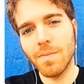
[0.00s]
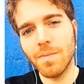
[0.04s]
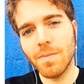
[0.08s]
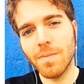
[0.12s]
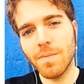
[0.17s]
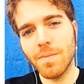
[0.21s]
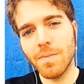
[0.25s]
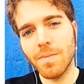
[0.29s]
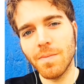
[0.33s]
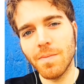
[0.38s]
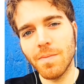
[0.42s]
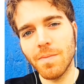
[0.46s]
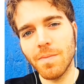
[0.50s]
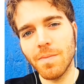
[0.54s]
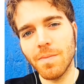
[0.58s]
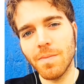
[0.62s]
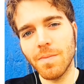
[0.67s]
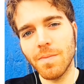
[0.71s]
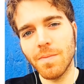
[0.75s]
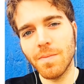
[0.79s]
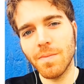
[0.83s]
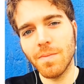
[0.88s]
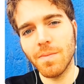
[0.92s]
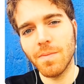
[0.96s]

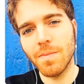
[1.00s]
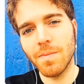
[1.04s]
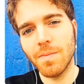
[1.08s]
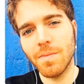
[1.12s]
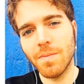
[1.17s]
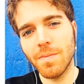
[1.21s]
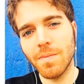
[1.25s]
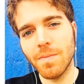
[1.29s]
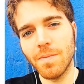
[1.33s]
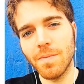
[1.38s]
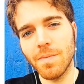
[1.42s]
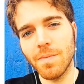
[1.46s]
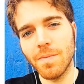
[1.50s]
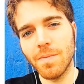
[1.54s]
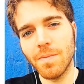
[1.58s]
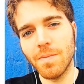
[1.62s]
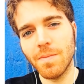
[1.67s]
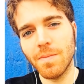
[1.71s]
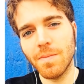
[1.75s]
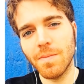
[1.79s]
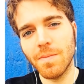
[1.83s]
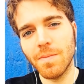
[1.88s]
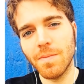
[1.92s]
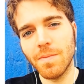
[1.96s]

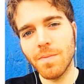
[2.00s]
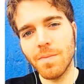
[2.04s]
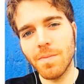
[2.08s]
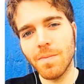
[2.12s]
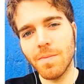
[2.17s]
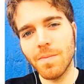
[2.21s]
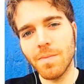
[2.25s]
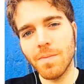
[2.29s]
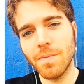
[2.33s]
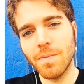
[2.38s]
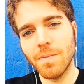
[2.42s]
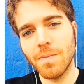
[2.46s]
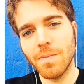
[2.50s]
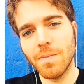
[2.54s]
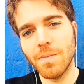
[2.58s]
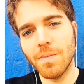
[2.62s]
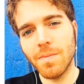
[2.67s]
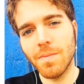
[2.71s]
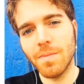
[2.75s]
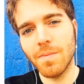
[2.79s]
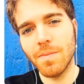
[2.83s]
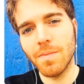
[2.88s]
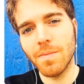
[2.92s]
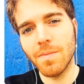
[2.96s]

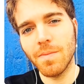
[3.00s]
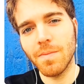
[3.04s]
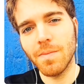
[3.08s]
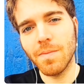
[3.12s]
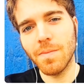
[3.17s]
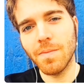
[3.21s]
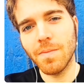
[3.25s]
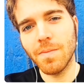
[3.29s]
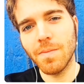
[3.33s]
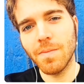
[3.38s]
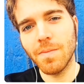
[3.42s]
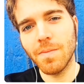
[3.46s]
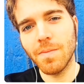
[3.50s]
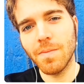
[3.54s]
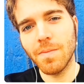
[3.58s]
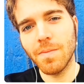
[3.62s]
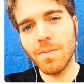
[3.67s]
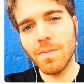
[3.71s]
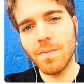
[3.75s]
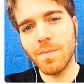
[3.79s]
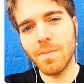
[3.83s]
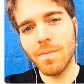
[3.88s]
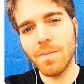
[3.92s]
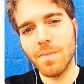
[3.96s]

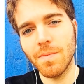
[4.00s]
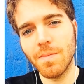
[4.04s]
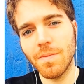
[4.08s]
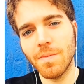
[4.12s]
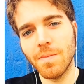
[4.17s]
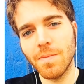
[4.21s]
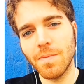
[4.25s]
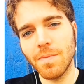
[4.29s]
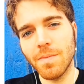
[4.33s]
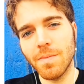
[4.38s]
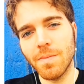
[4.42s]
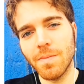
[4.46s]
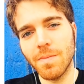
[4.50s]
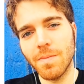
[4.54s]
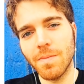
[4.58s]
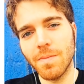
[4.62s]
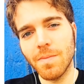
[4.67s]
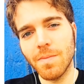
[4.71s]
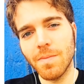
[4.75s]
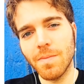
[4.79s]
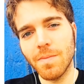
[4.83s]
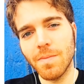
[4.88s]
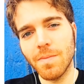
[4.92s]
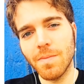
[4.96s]

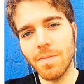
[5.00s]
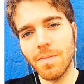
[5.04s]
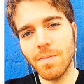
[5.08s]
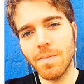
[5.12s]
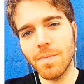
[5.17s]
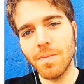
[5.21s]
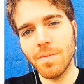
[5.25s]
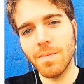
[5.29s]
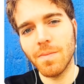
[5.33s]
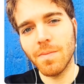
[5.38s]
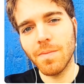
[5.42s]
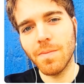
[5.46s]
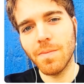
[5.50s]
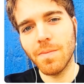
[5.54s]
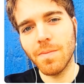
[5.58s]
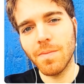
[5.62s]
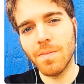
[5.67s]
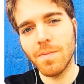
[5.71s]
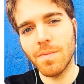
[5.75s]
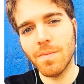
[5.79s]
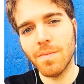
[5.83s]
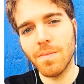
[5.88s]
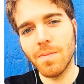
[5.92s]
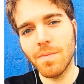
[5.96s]

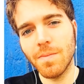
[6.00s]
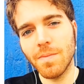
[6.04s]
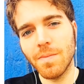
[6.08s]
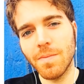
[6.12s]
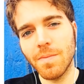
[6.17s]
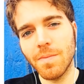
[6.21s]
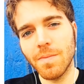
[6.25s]
(silent)